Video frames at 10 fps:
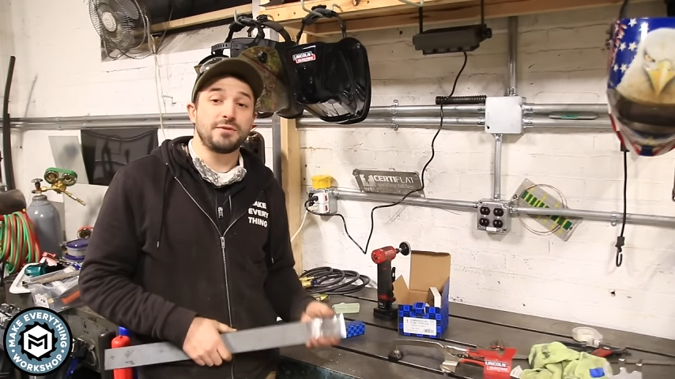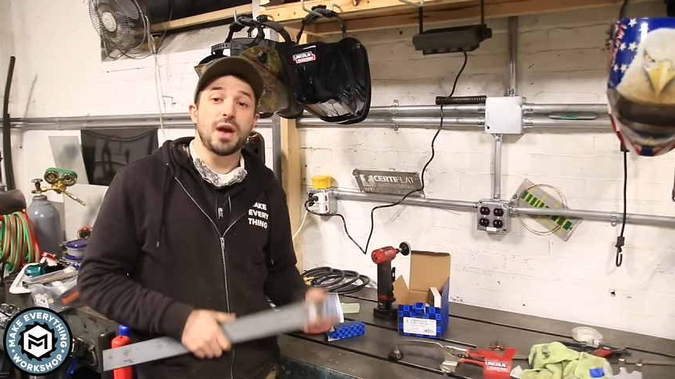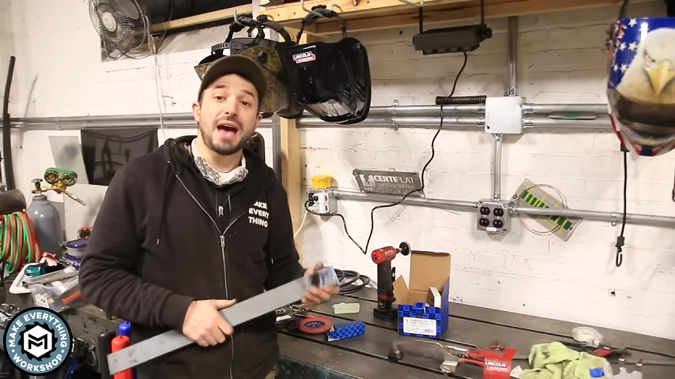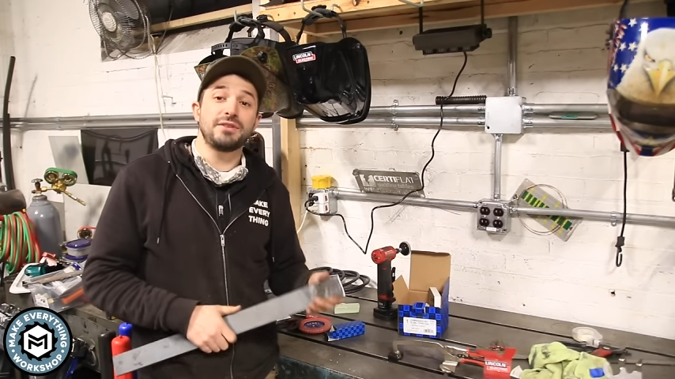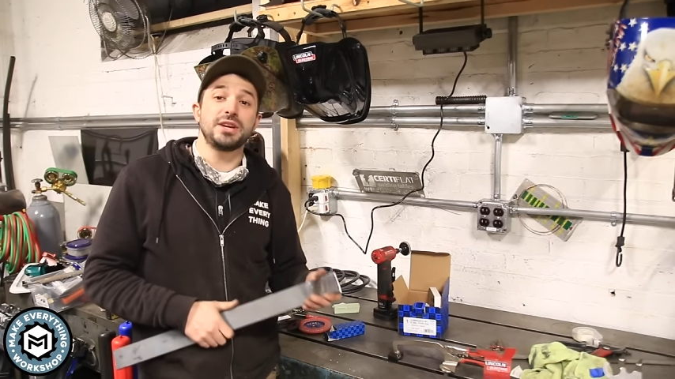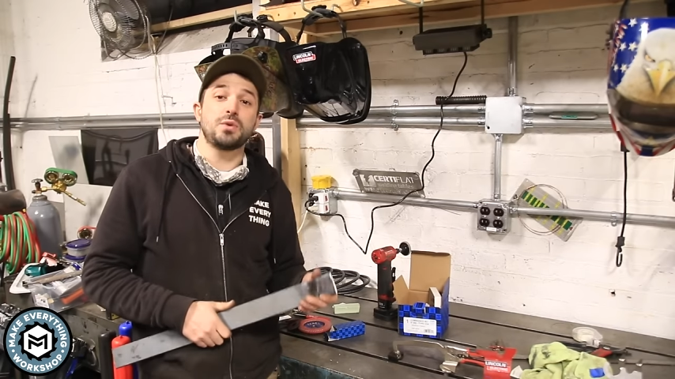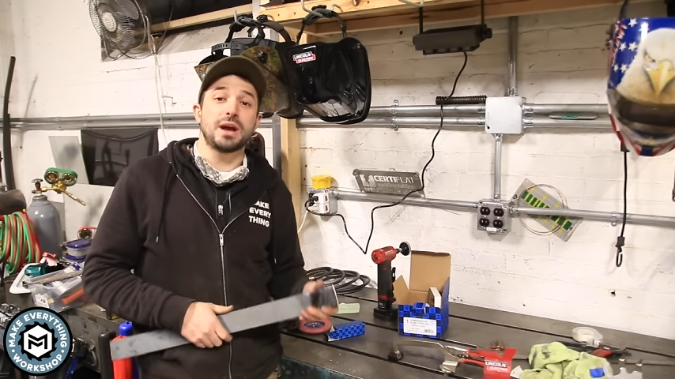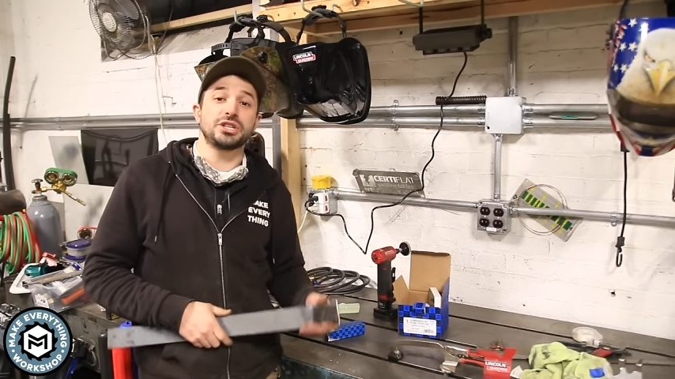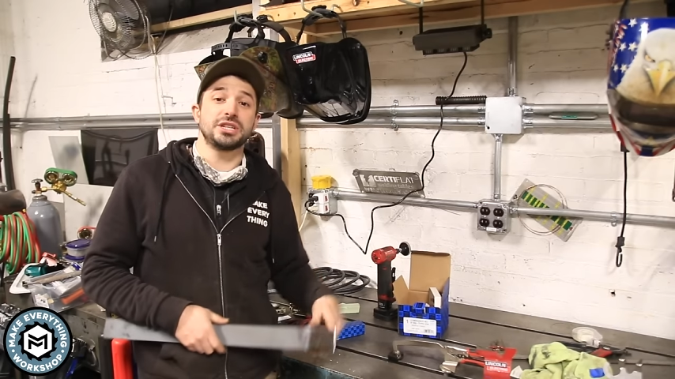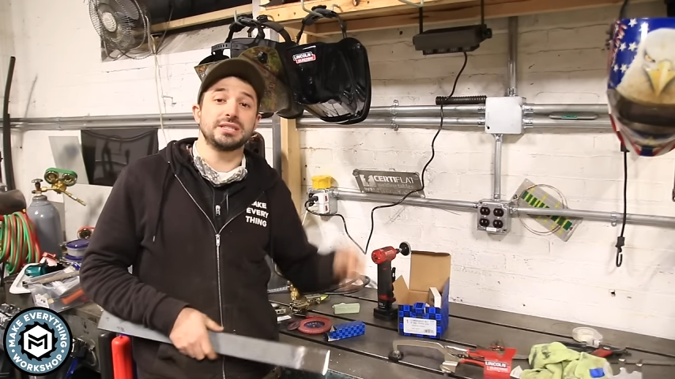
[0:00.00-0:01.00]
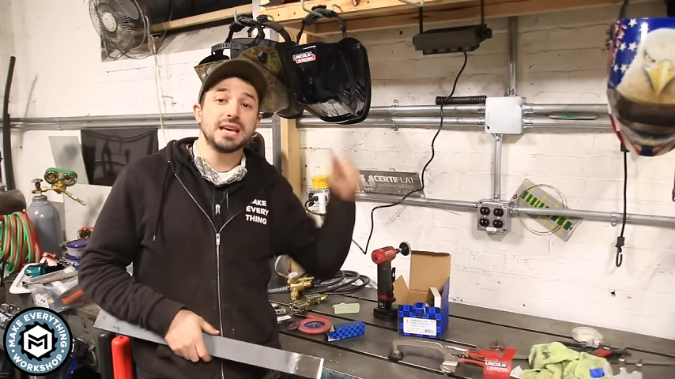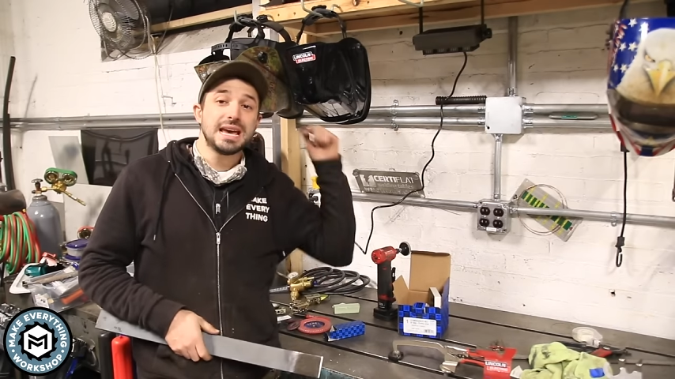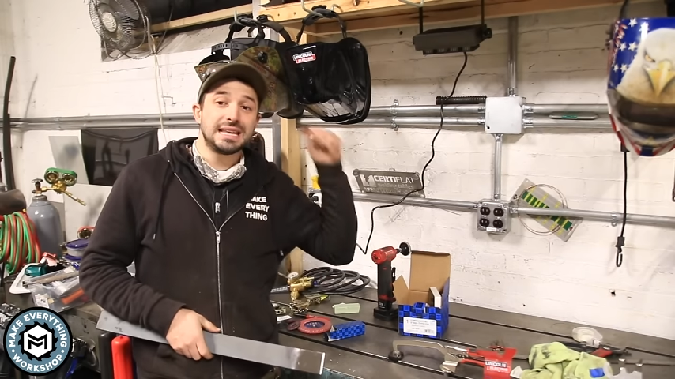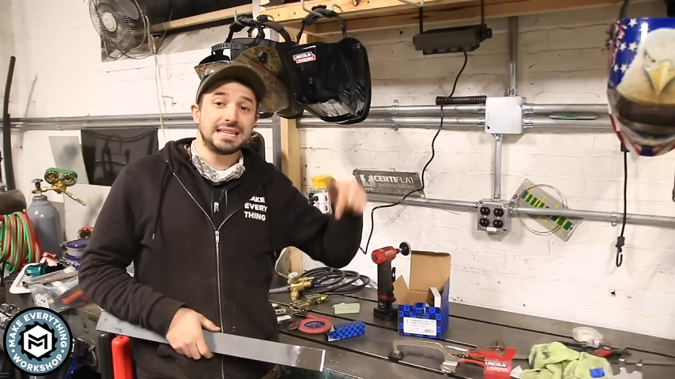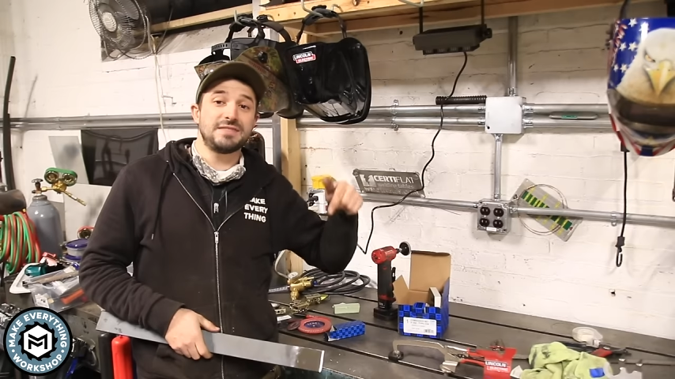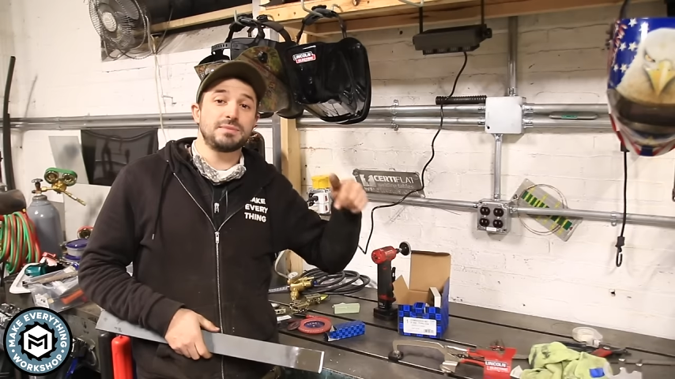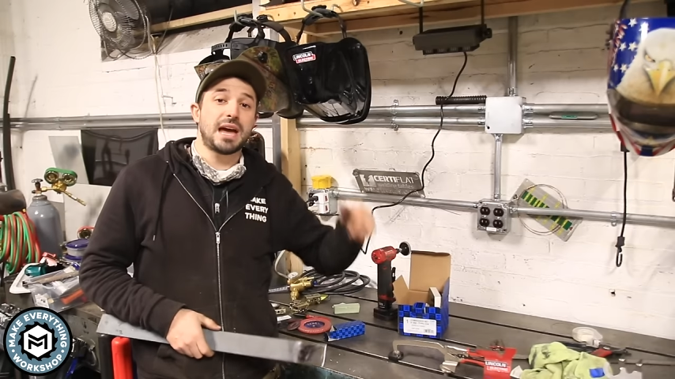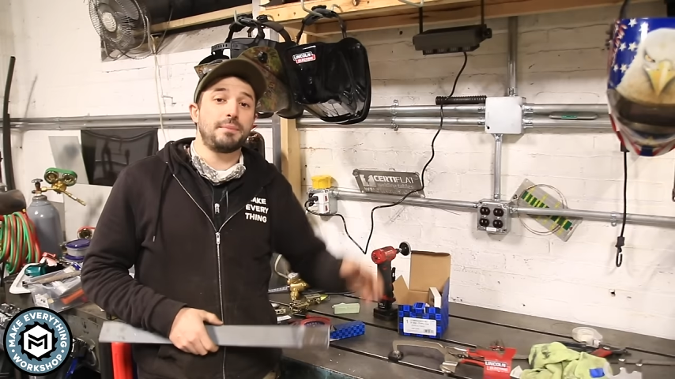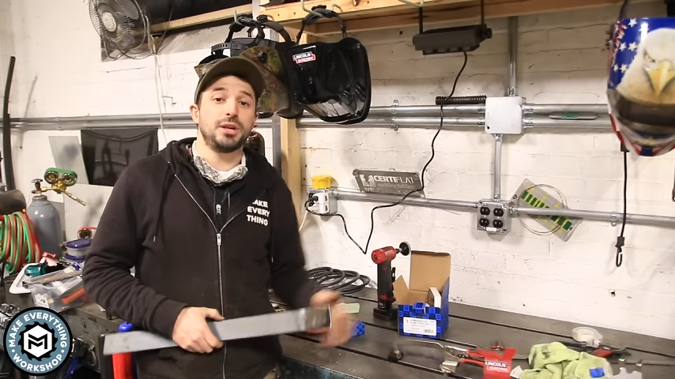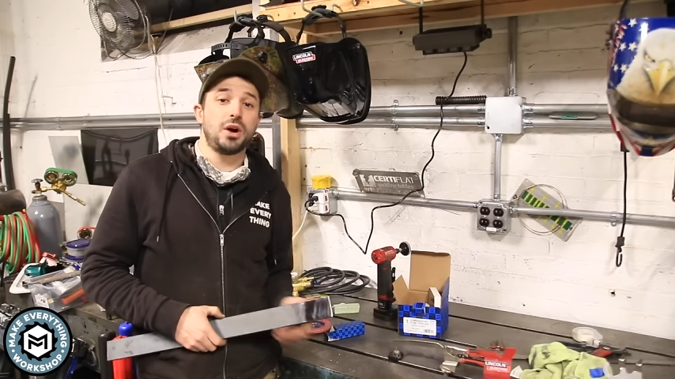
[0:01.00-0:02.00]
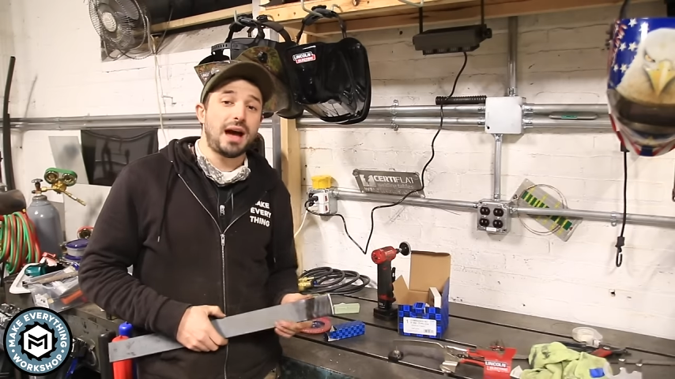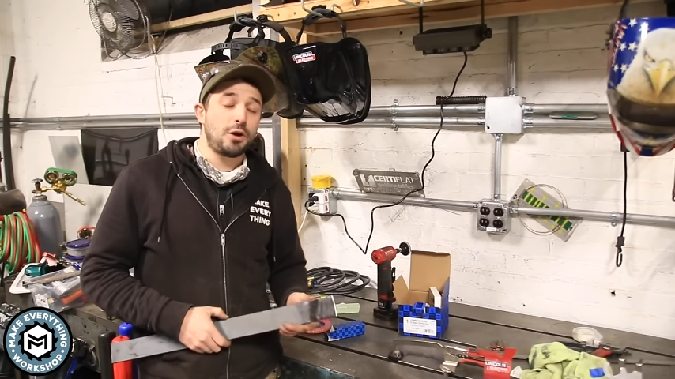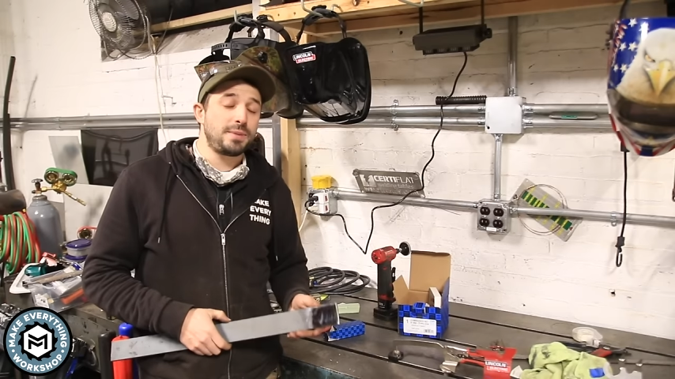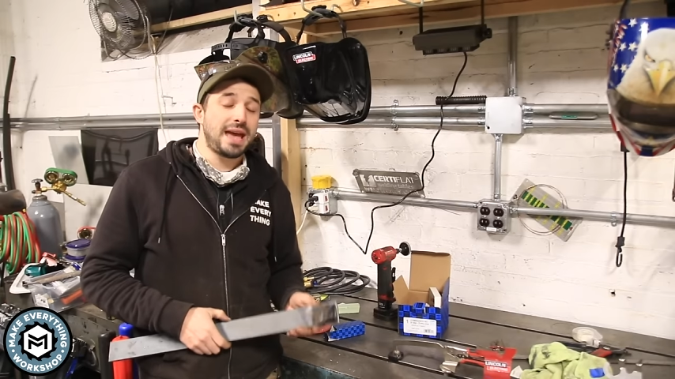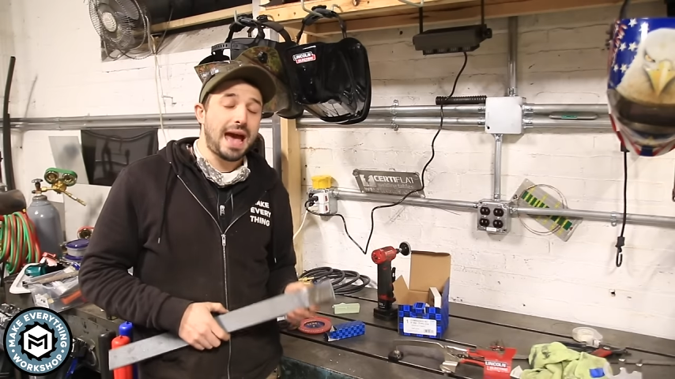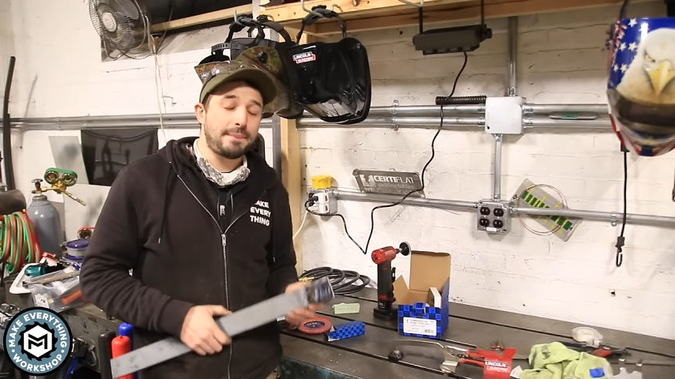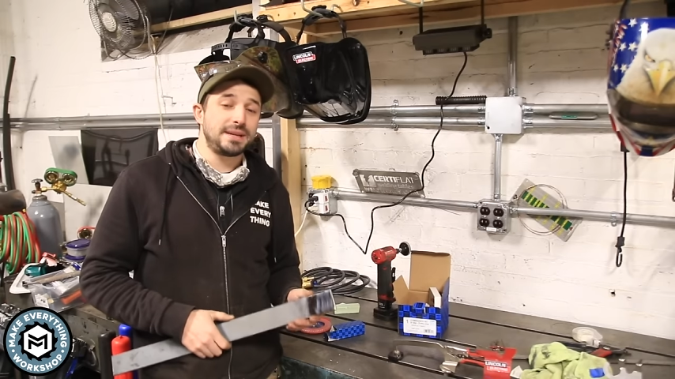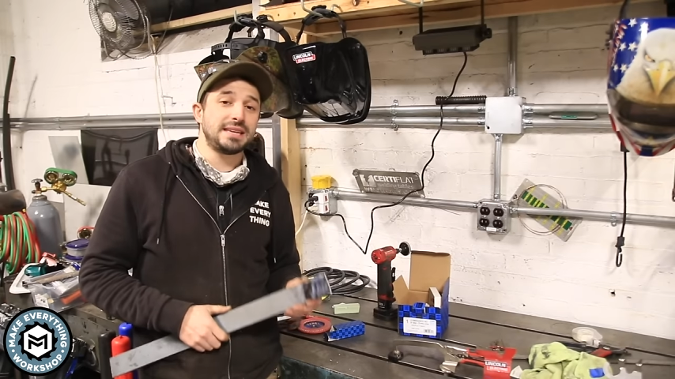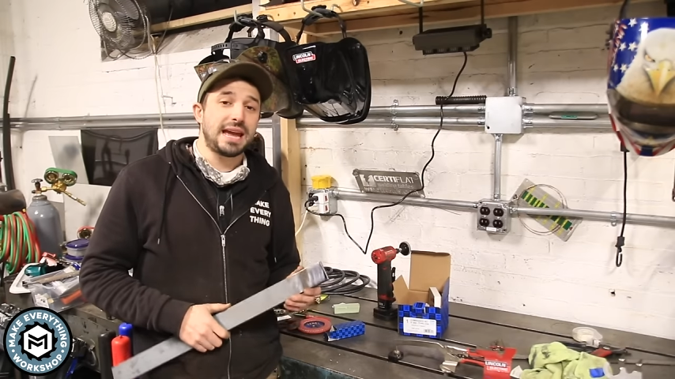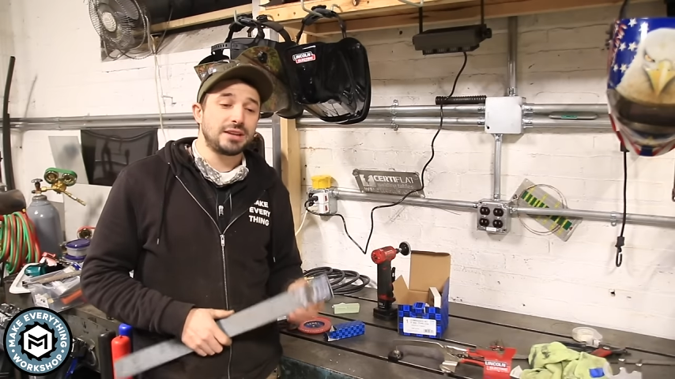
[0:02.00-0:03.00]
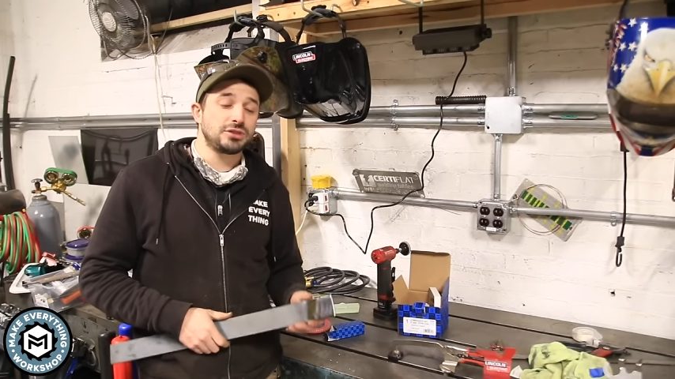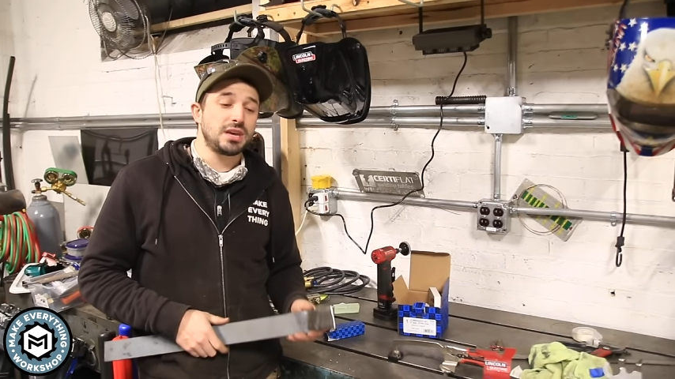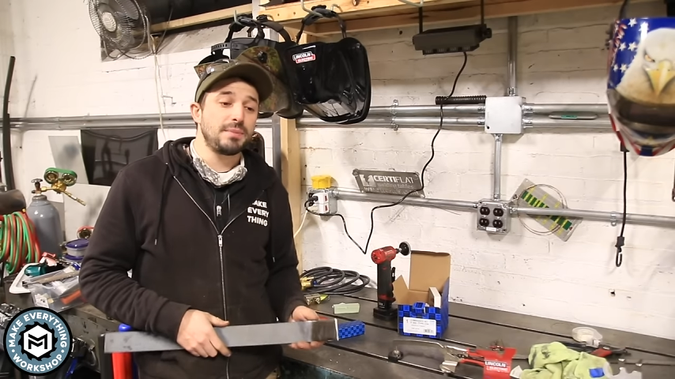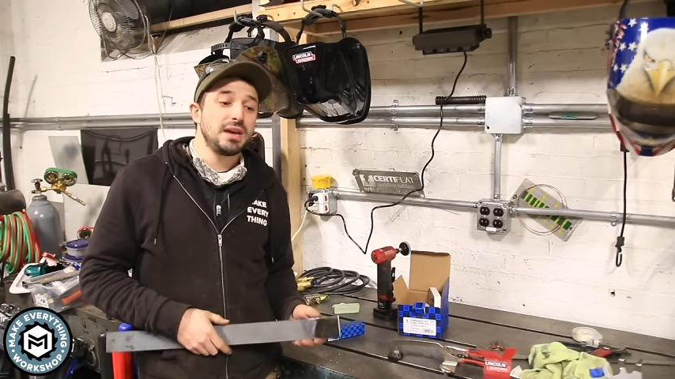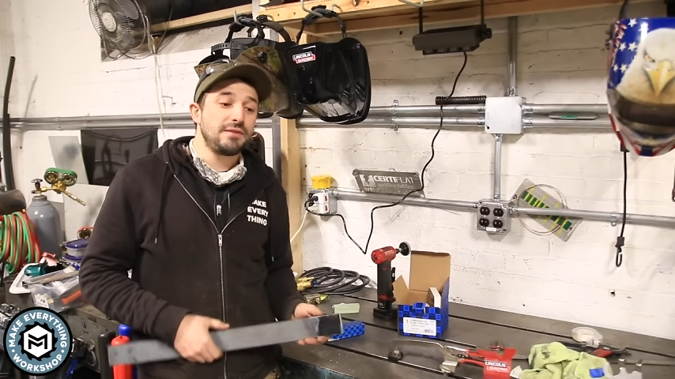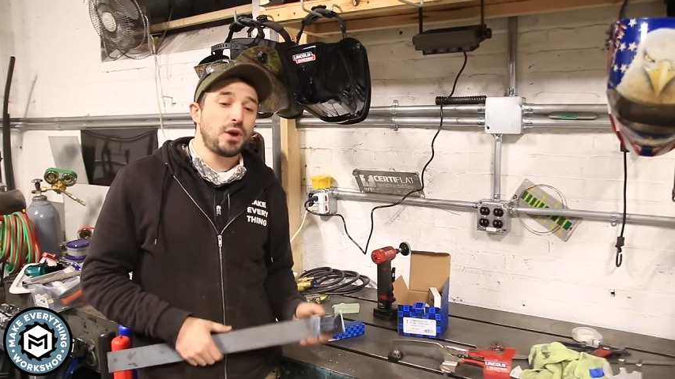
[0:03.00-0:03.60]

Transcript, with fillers: If you have any questions, leave them down below. I will be happy to answer them.